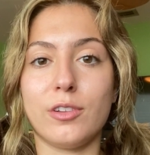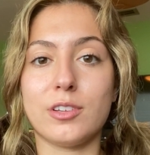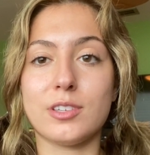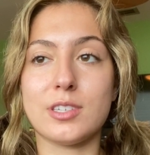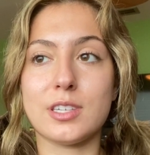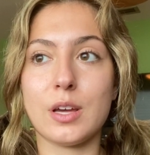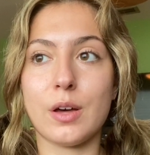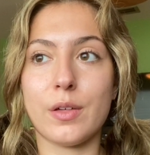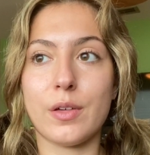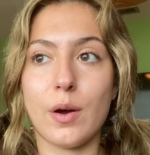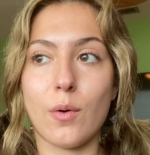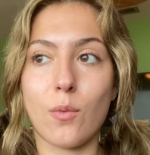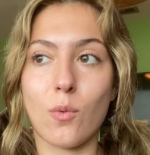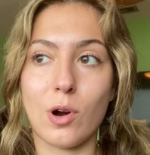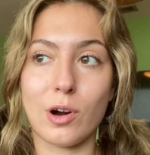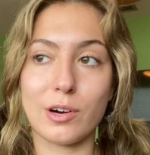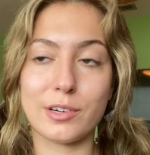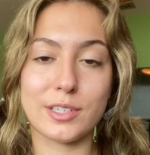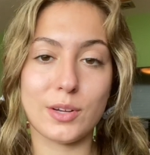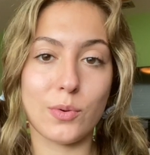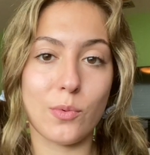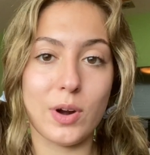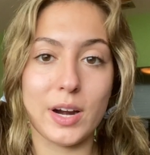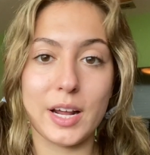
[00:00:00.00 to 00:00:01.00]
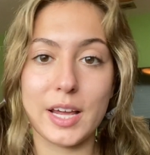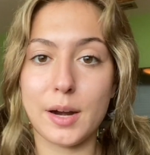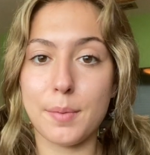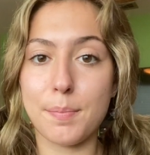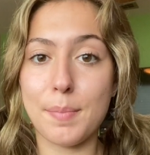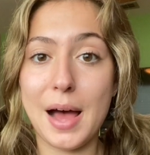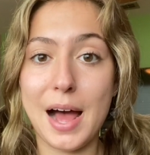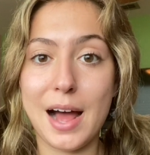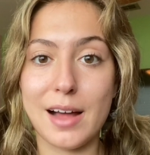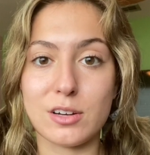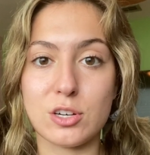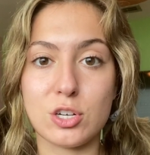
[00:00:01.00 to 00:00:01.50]
Let's see how that works. I want to get
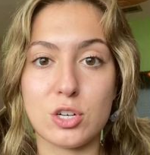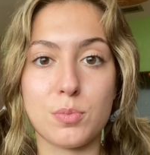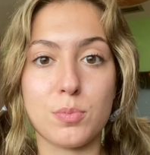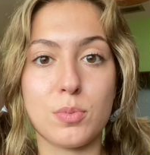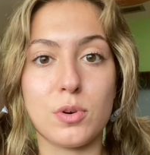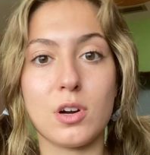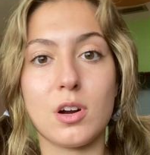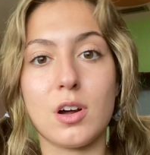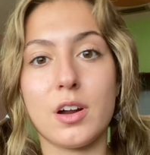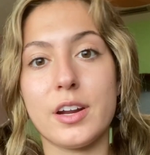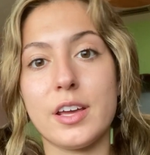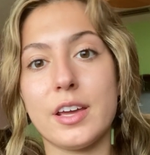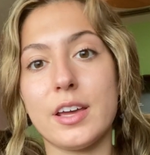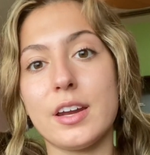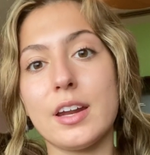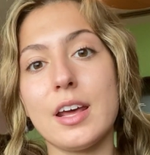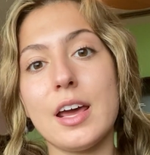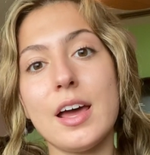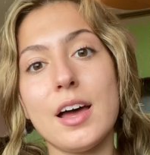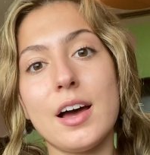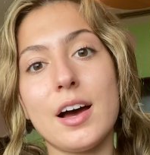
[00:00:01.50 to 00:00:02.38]
a patch to put on it.